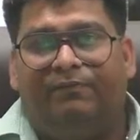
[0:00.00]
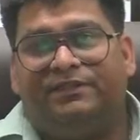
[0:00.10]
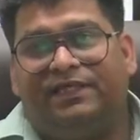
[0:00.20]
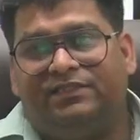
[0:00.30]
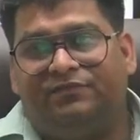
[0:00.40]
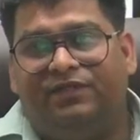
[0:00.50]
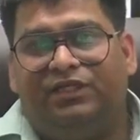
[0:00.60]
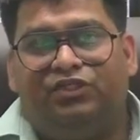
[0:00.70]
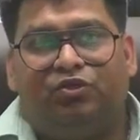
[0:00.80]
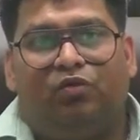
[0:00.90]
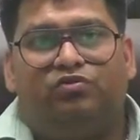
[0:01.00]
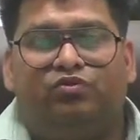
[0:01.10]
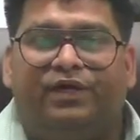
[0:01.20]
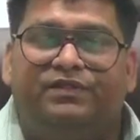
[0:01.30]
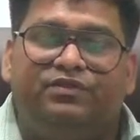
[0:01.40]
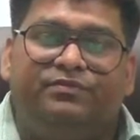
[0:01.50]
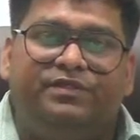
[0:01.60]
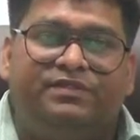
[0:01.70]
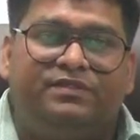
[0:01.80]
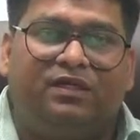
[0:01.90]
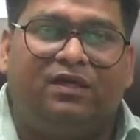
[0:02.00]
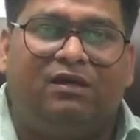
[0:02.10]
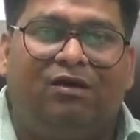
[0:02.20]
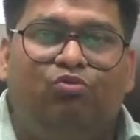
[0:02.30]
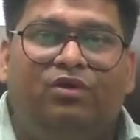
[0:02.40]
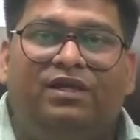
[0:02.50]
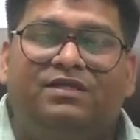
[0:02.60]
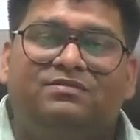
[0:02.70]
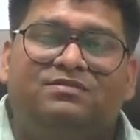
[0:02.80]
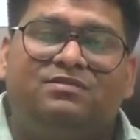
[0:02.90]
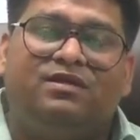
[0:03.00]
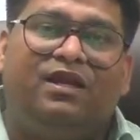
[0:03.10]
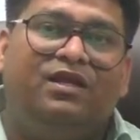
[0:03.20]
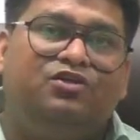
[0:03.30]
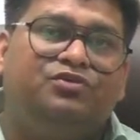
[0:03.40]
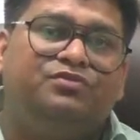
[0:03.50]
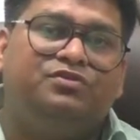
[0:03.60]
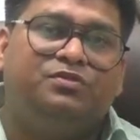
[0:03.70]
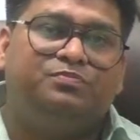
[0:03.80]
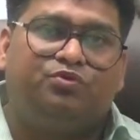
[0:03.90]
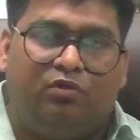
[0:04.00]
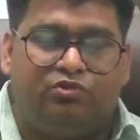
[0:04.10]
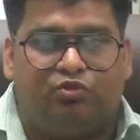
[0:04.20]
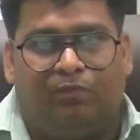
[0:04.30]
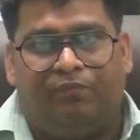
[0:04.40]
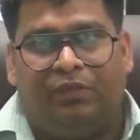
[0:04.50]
Besides, our nature also exhibits the countless relationships also.